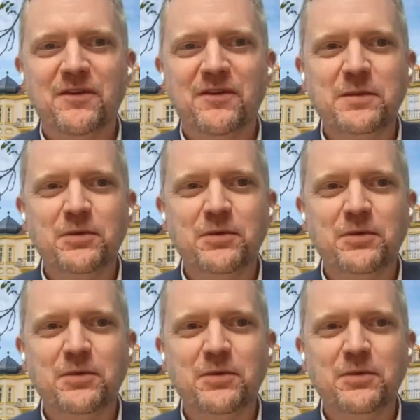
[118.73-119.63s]
So we have people
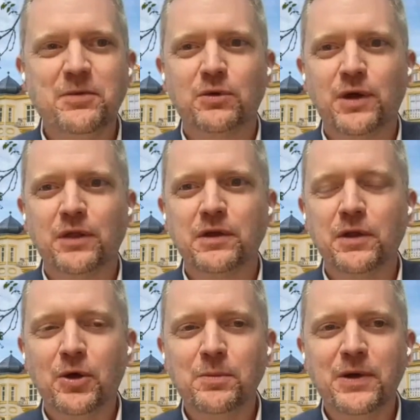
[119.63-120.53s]
joining us
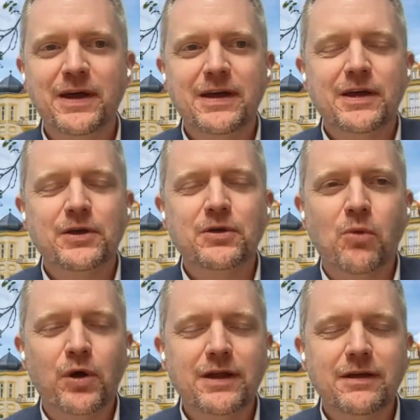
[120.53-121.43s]
from all around the globe.
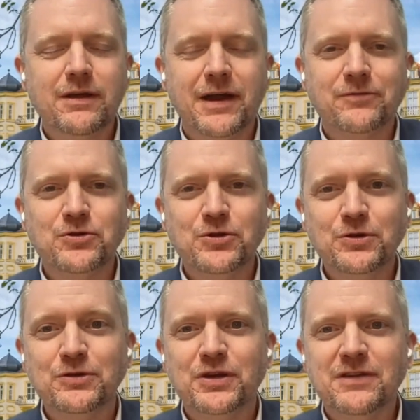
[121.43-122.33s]
Good morning,
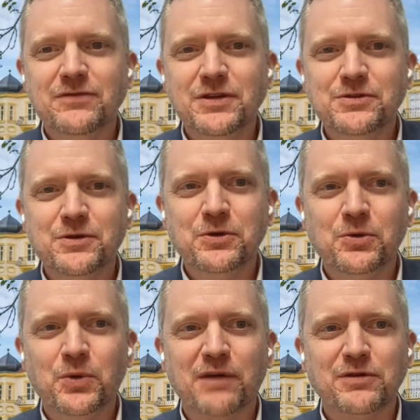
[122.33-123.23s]
good afternoon,
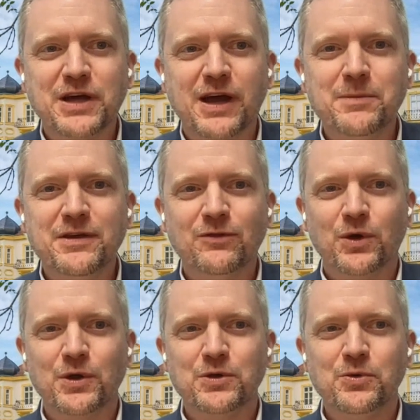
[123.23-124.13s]
evening to you, whatever time it
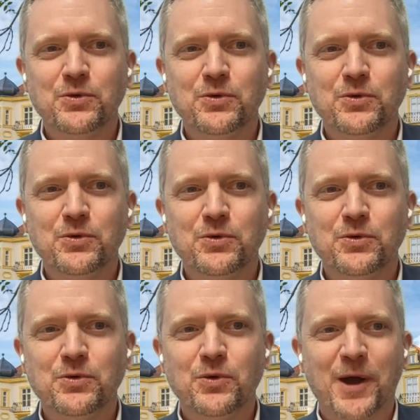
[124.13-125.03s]
is where you
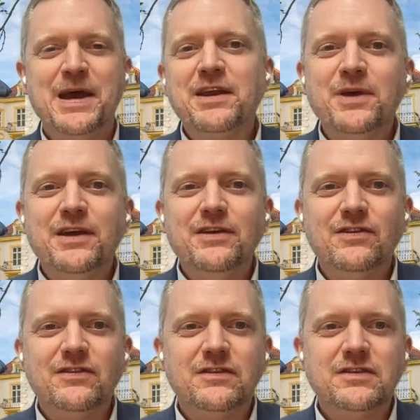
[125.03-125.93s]
are.
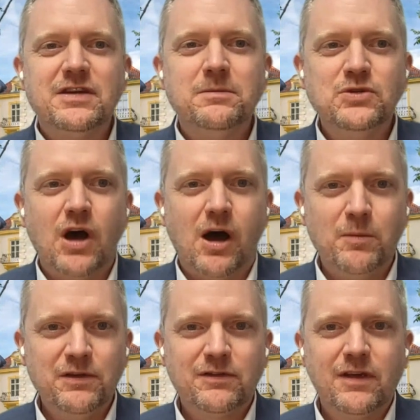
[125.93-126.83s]
My name is
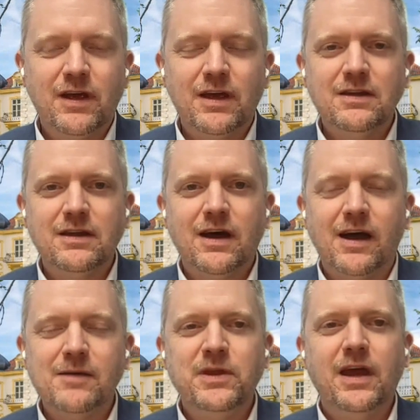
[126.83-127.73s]
Tim Thomas,
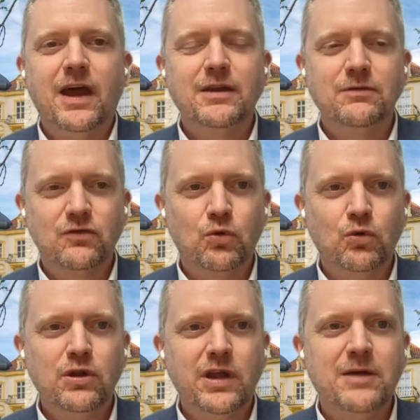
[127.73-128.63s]
and I'm the head
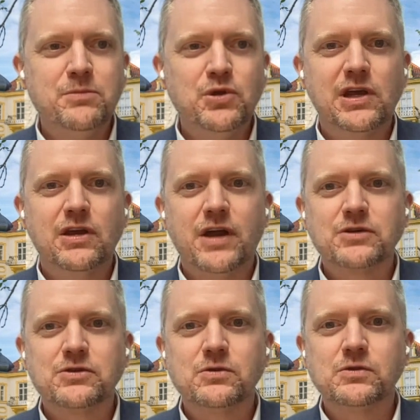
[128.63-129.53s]
of school at Munich
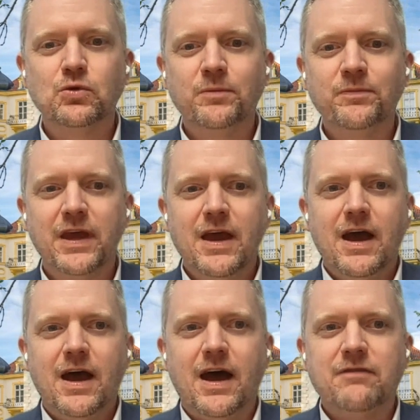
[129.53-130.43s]
International School.
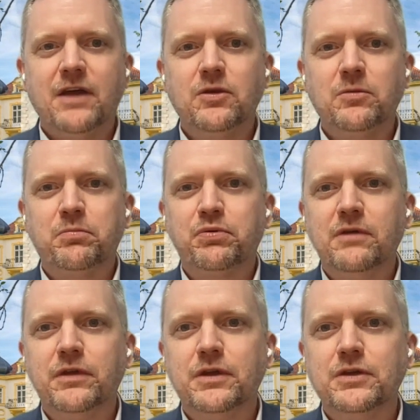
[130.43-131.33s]
I've had the
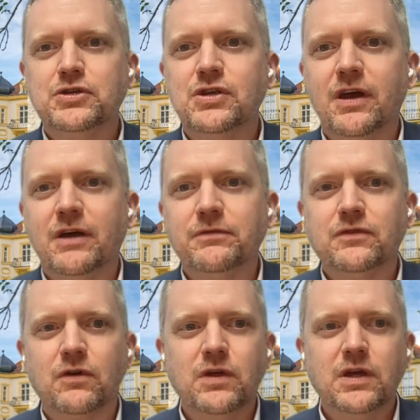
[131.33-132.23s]
privilege of
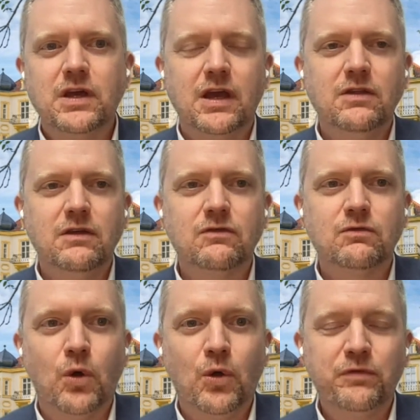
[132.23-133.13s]
serving in
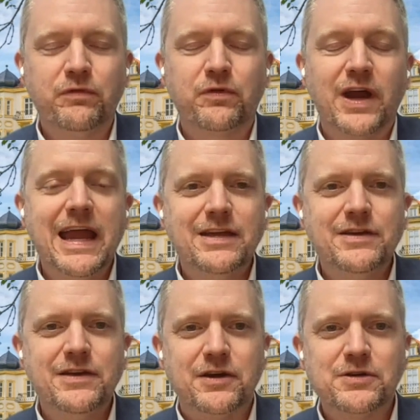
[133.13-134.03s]
this role for
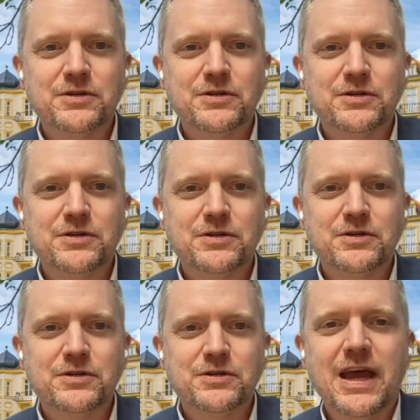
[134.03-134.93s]
8
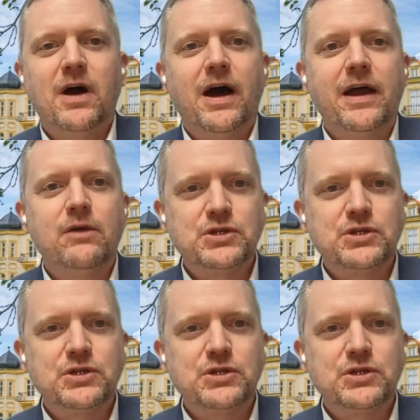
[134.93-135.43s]
years.